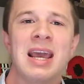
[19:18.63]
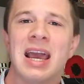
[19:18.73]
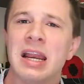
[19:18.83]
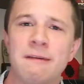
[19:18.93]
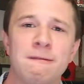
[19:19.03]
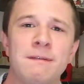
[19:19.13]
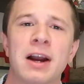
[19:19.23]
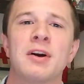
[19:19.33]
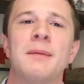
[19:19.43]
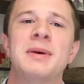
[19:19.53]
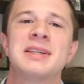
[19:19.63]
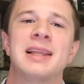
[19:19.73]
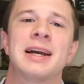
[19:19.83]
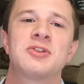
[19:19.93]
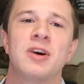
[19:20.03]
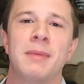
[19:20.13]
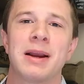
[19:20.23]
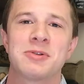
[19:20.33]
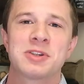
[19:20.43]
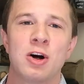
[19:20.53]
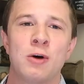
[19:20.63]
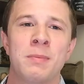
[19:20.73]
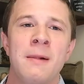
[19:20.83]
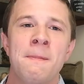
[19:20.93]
and he fired up his electron microscope.